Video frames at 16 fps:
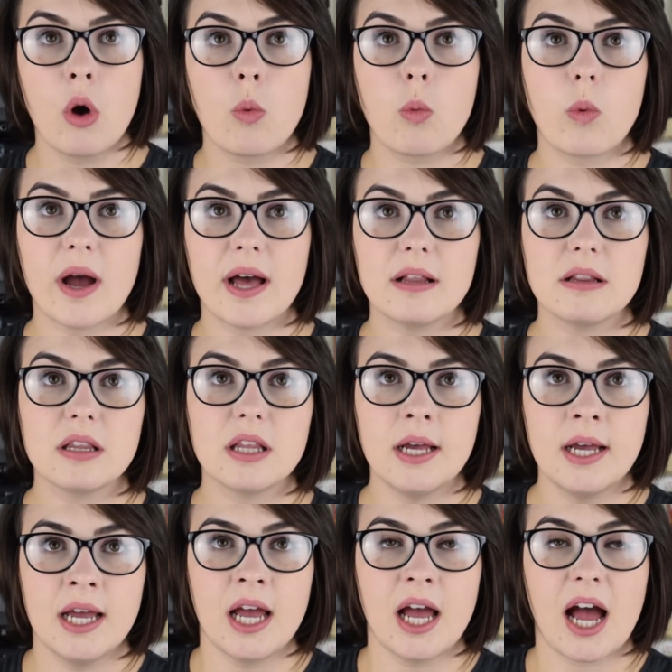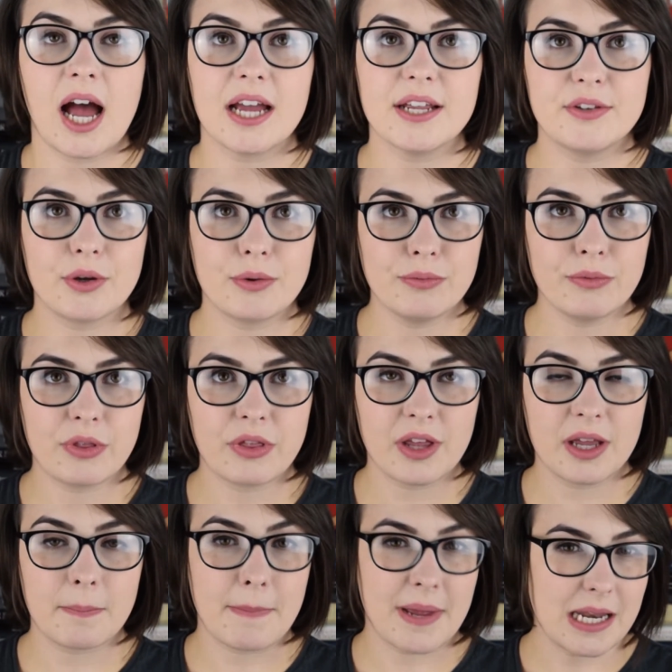Well, I don't
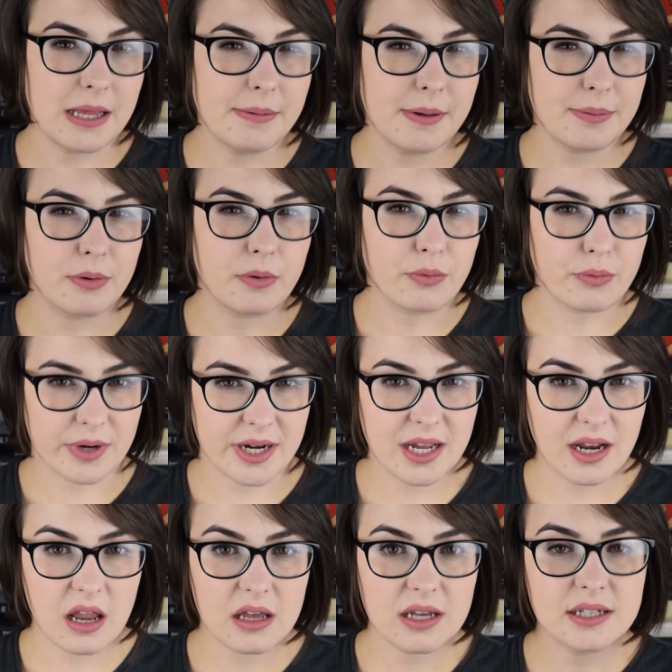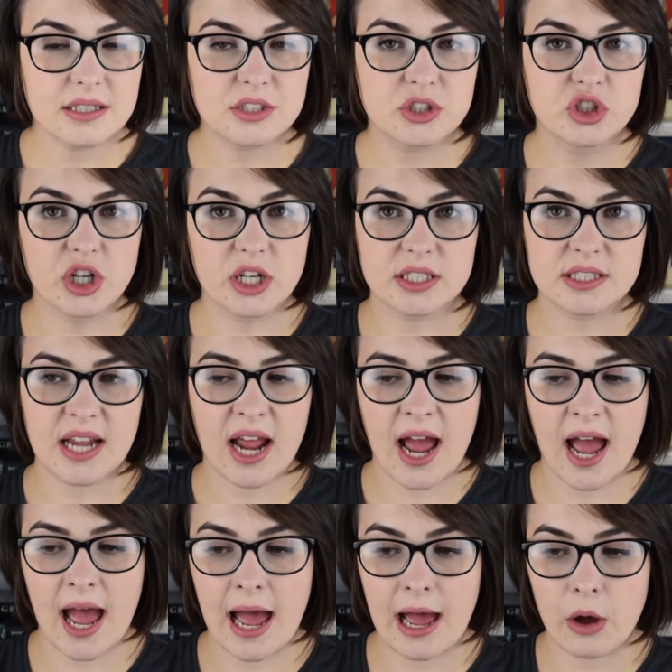think many people realise just
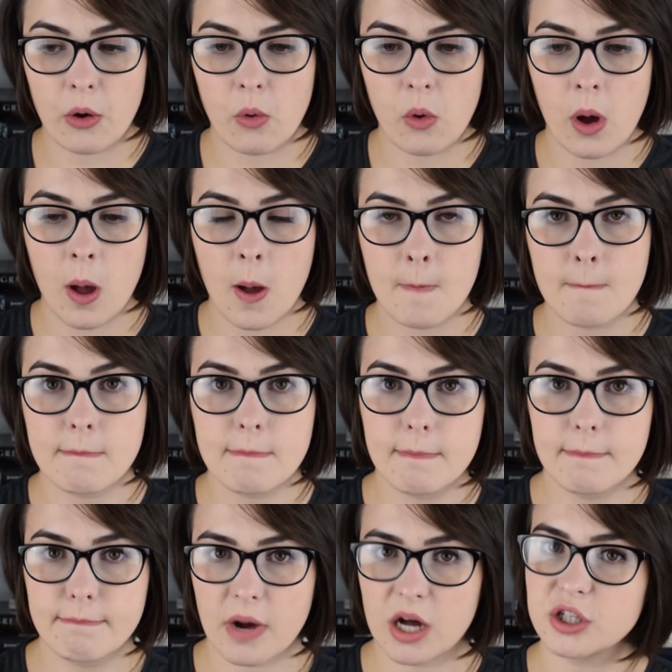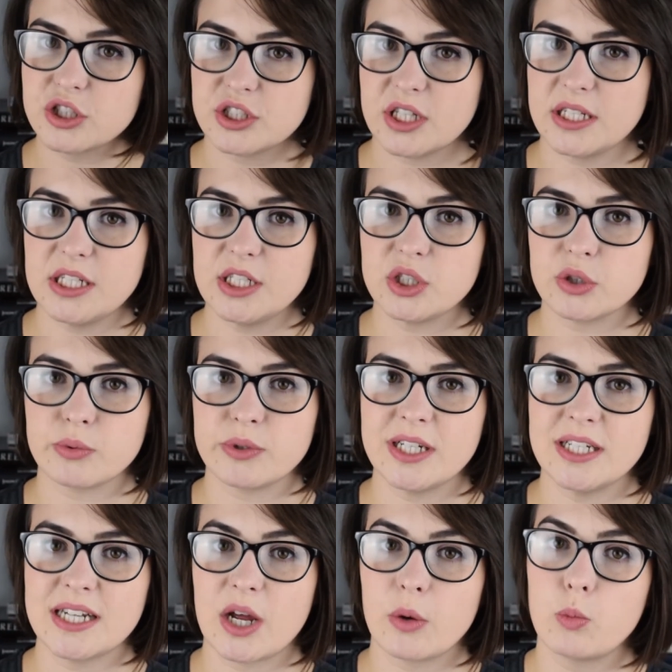how much they need to
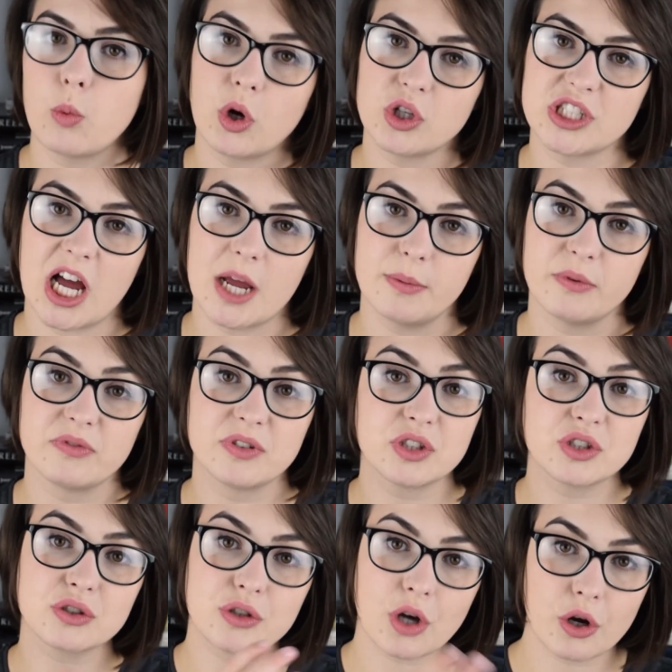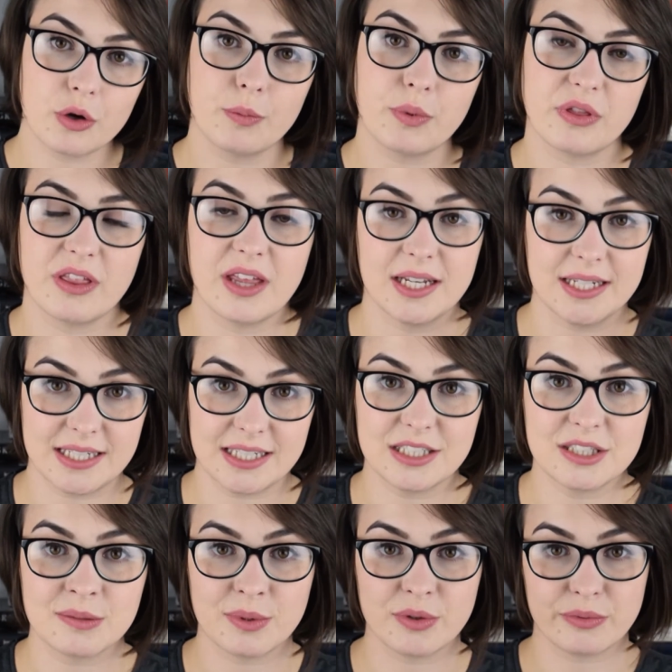read and what type of scope they need
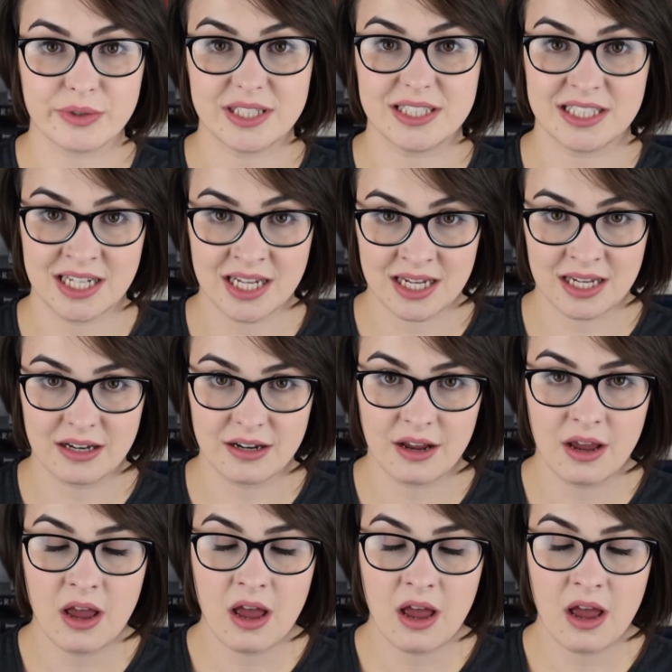to be reading in.